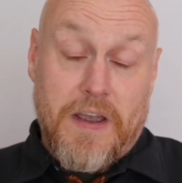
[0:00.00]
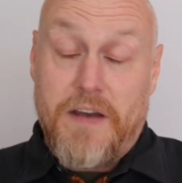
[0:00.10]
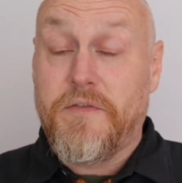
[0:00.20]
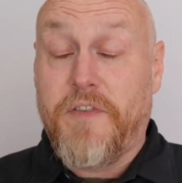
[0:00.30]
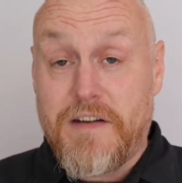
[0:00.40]

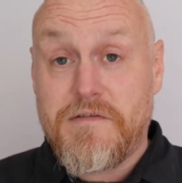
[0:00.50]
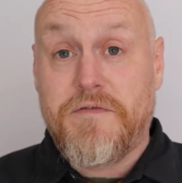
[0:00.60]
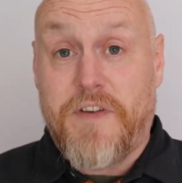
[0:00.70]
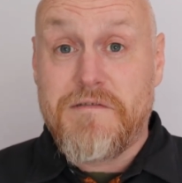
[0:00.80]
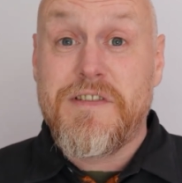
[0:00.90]
a very,
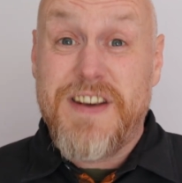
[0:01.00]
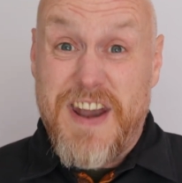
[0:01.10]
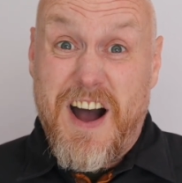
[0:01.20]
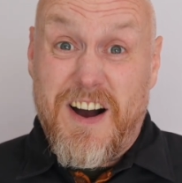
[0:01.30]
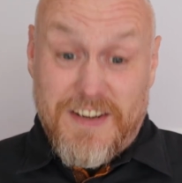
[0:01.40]
very
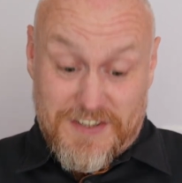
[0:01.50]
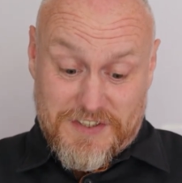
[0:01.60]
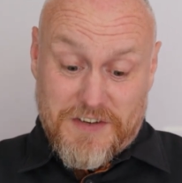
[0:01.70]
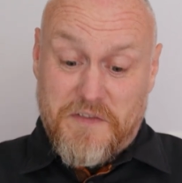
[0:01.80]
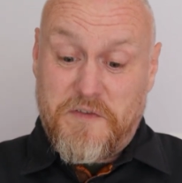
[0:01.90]

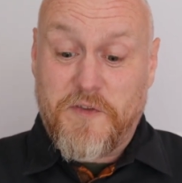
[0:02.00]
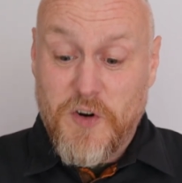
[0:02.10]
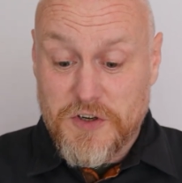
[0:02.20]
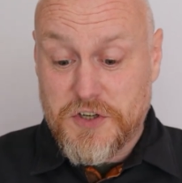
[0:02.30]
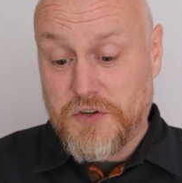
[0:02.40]
nice,
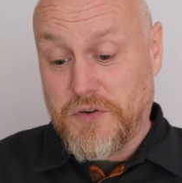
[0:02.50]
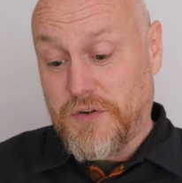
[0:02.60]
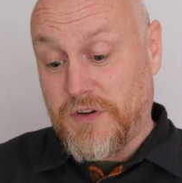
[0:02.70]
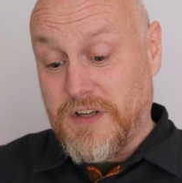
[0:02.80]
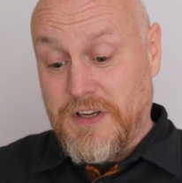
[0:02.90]

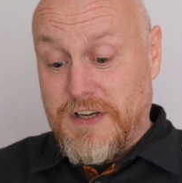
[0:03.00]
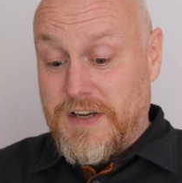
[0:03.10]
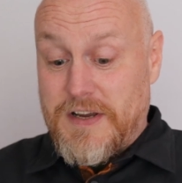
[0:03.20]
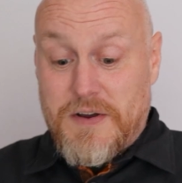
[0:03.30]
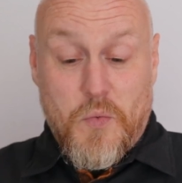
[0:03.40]
functional,
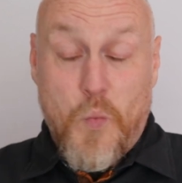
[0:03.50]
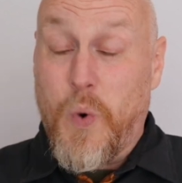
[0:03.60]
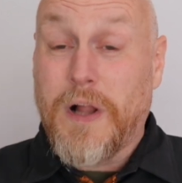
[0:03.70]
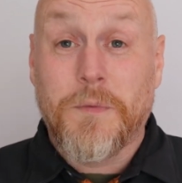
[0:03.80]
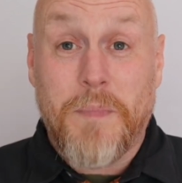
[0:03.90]

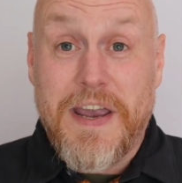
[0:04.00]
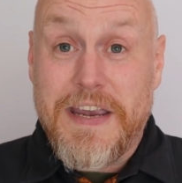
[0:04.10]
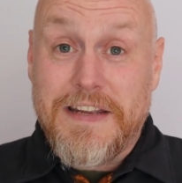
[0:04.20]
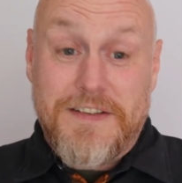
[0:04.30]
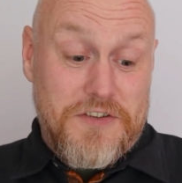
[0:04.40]

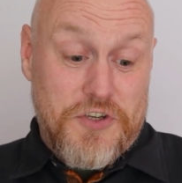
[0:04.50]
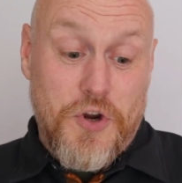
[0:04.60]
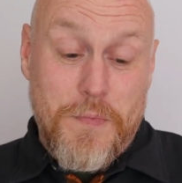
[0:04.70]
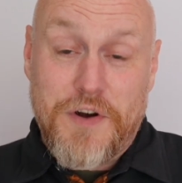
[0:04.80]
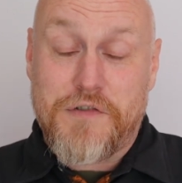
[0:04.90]
well-made,
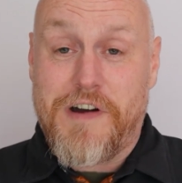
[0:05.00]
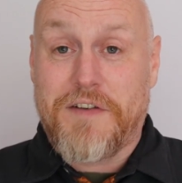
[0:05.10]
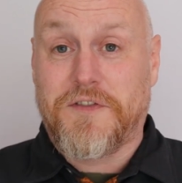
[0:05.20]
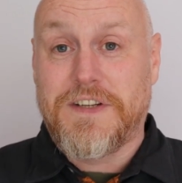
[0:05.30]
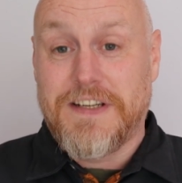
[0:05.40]

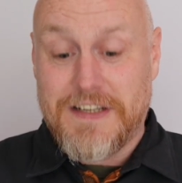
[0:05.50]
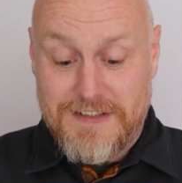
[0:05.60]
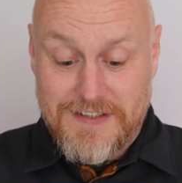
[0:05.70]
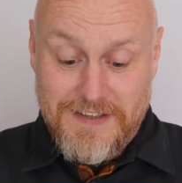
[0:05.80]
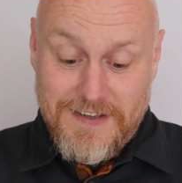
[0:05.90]

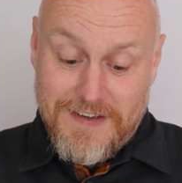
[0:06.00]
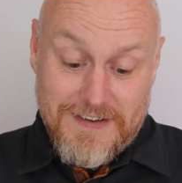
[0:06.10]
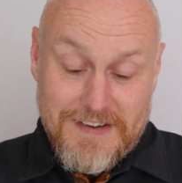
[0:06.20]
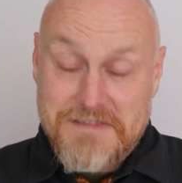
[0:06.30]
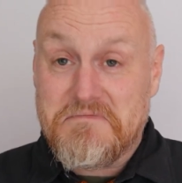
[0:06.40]
German-crafted
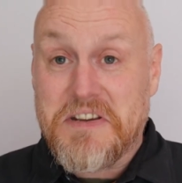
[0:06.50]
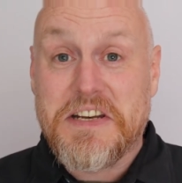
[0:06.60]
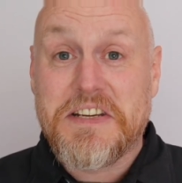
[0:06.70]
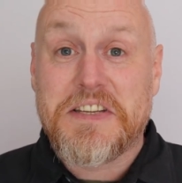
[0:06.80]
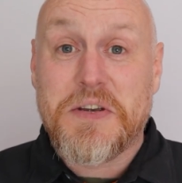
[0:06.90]

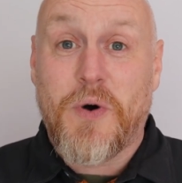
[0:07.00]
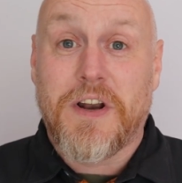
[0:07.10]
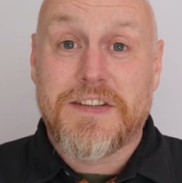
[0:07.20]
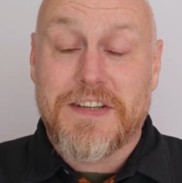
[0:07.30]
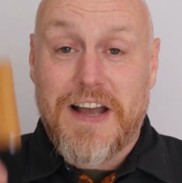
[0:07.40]
EDC
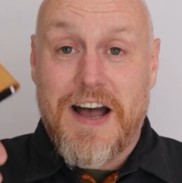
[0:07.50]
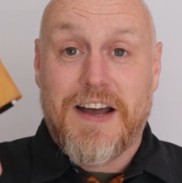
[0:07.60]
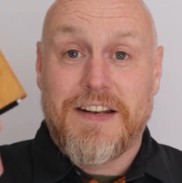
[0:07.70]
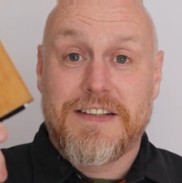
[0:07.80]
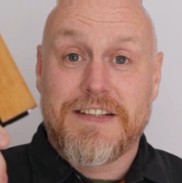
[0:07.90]
wallet,
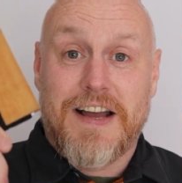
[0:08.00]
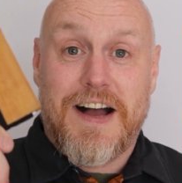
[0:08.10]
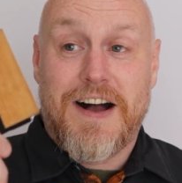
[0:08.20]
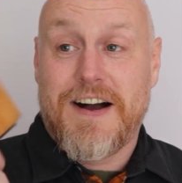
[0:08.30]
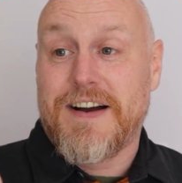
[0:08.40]
and
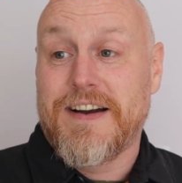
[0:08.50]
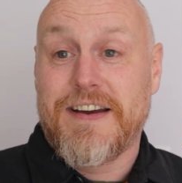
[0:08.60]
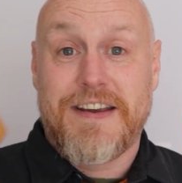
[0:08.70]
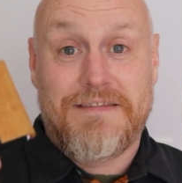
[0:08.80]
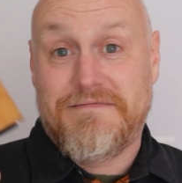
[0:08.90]

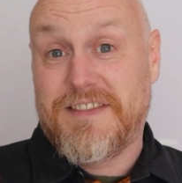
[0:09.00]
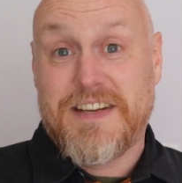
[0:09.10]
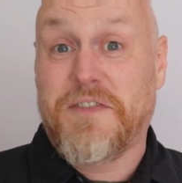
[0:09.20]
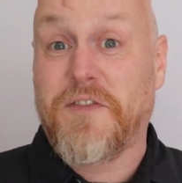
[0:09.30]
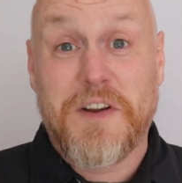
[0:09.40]
I
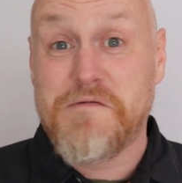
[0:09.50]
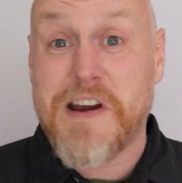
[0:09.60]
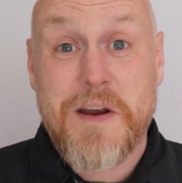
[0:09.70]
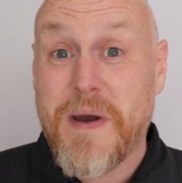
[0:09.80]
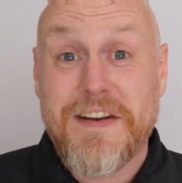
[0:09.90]
definitely
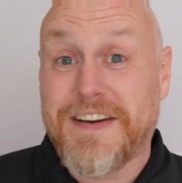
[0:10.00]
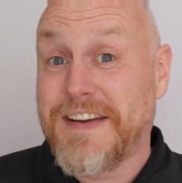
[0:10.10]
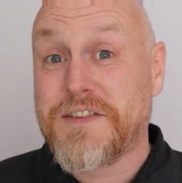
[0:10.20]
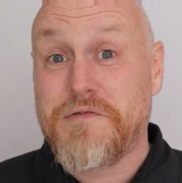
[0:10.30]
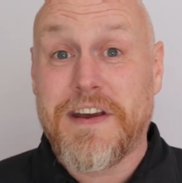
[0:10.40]
recommend it.
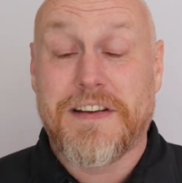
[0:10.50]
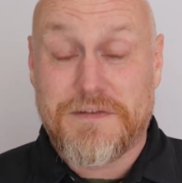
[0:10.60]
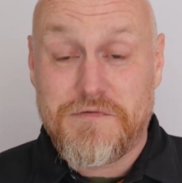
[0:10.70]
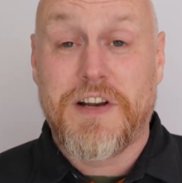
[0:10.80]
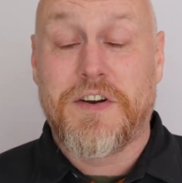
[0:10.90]
It's great.
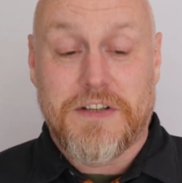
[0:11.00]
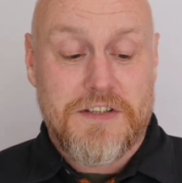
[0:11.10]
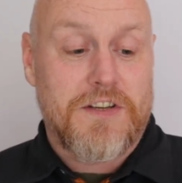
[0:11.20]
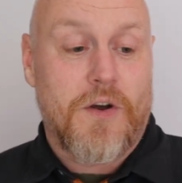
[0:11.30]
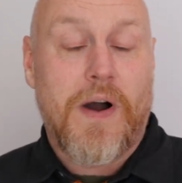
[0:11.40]
It's really good.
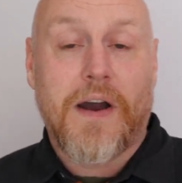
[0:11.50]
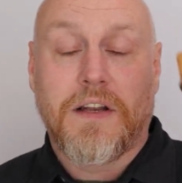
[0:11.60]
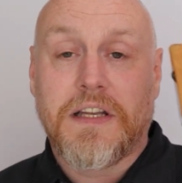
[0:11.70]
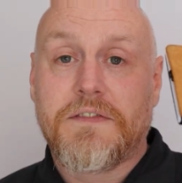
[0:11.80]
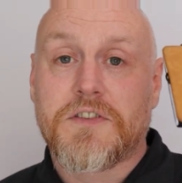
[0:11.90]
So I'll
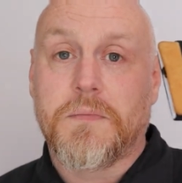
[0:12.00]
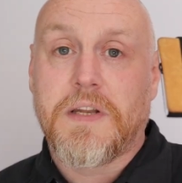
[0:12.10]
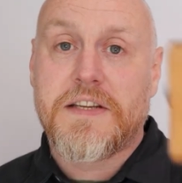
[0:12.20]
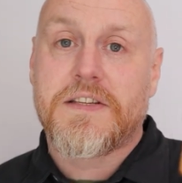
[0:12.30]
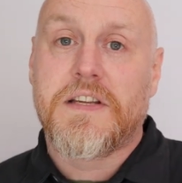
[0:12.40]
leave some
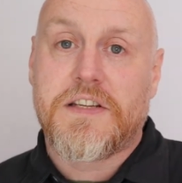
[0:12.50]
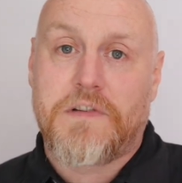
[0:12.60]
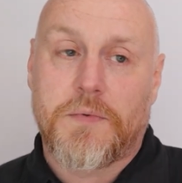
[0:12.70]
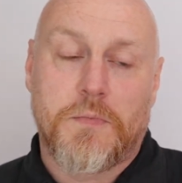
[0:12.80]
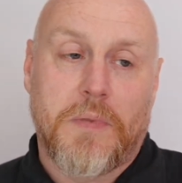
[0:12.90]
links in the
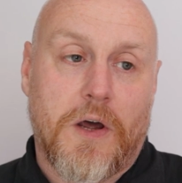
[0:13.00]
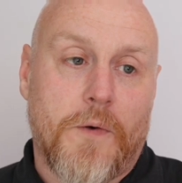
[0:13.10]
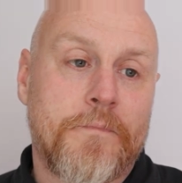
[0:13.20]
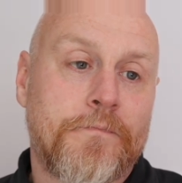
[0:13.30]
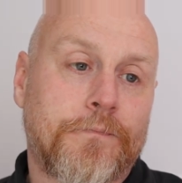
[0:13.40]
description
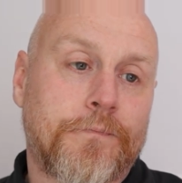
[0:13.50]
below